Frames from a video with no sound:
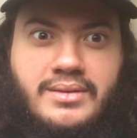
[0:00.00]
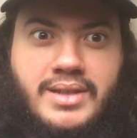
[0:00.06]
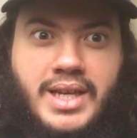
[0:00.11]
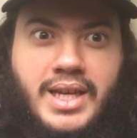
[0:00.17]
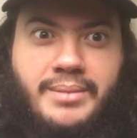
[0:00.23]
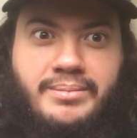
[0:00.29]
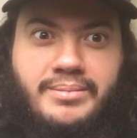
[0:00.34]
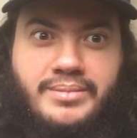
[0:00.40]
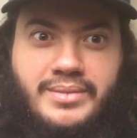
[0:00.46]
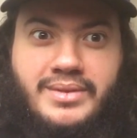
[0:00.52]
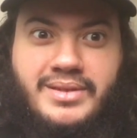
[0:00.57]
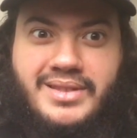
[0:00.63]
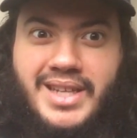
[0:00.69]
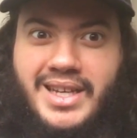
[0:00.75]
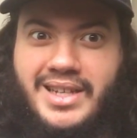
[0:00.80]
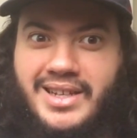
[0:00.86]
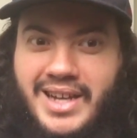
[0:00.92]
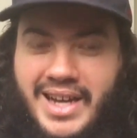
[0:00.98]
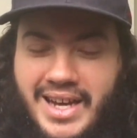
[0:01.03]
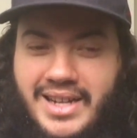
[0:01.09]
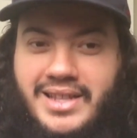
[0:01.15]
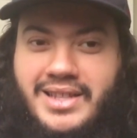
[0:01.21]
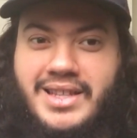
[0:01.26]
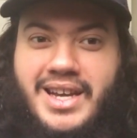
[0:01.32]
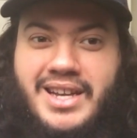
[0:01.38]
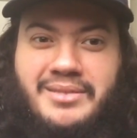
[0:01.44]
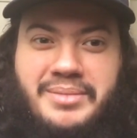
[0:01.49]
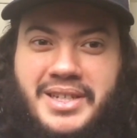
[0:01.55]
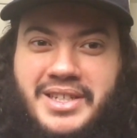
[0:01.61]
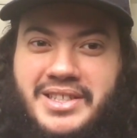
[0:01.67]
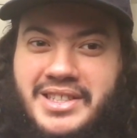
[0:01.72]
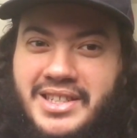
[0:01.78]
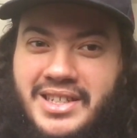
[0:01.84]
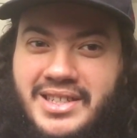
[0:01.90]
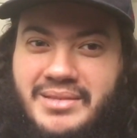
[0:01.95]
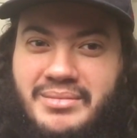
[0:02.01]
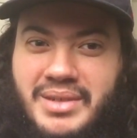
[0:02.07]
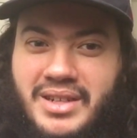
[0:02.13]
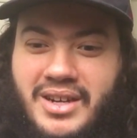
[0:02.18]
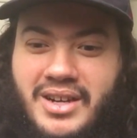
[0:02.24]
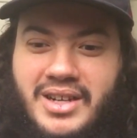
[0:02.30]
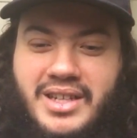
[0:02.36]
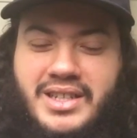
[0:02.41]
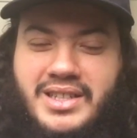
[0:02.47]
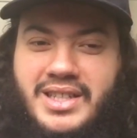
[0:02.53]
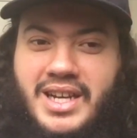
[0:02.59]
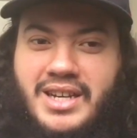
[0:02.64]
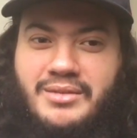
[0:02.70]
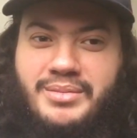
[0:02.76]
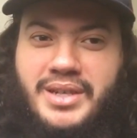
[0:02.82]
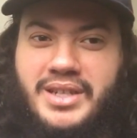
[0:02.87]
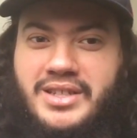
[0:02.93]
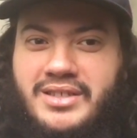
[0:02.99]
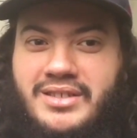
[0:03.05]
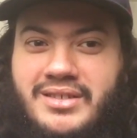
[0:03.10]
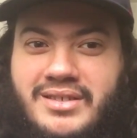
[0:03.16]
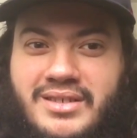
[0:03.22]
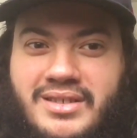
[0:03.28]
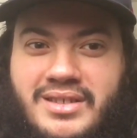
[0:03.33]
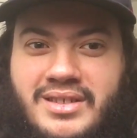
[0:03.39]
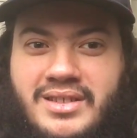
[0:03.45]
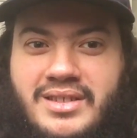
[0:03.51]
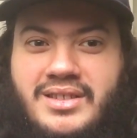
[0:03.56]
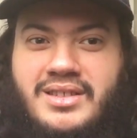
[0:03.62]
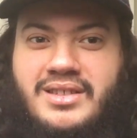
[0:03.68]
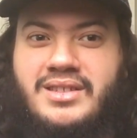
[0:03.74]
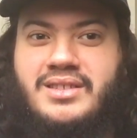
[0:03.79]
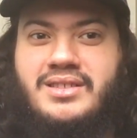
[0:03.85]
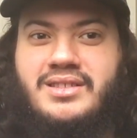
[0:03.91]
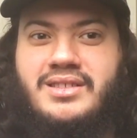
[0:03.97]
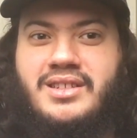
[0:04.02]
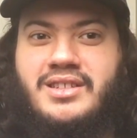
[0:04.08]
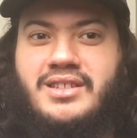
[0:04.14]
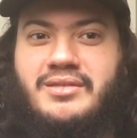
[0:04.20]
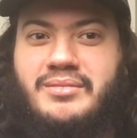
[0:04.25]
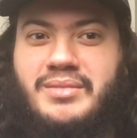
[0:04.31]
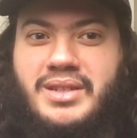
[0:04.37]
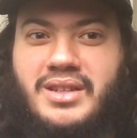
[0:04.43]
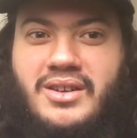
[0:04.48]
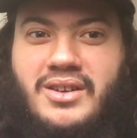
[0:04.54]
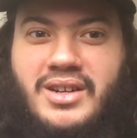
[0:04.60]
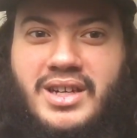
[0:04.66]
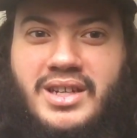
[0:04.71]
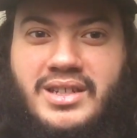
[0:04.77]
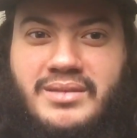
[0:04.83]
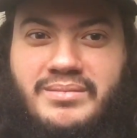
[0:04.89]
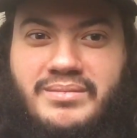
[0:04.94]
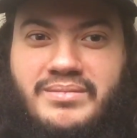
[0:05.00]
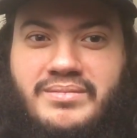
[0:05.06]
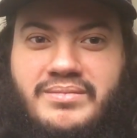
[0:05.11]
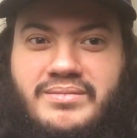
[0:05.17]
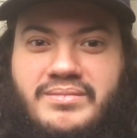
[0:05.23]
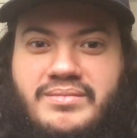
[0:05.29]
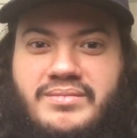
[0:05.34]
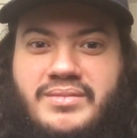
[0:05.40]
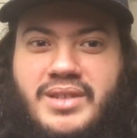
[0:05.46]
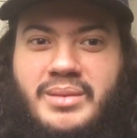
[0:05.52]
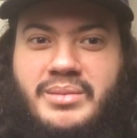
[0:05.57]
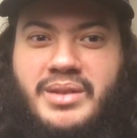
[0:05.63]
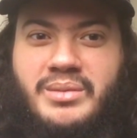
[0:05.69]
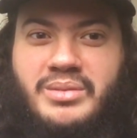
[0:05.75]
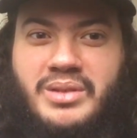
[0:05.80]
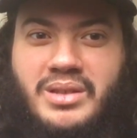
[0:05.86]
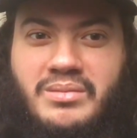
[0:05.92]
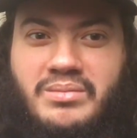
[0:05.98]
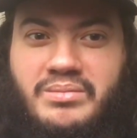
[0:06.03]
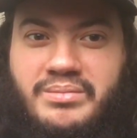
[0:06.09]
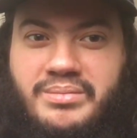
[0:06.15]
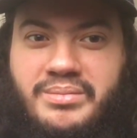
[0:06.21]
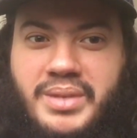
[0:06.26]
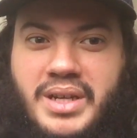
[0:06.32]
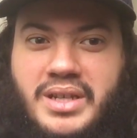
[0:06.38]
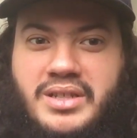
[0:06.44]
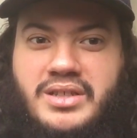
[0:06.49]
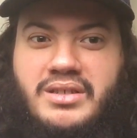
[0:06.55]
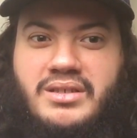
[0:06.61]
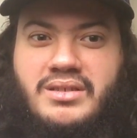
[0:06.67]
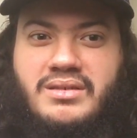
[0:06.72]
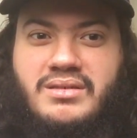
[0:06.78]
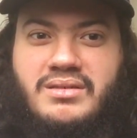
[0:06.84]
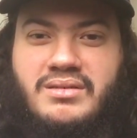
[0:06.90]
Keep Dana out of the title picture. He doesn't belong in a title picture. Doesn't even belong in a WWE picture.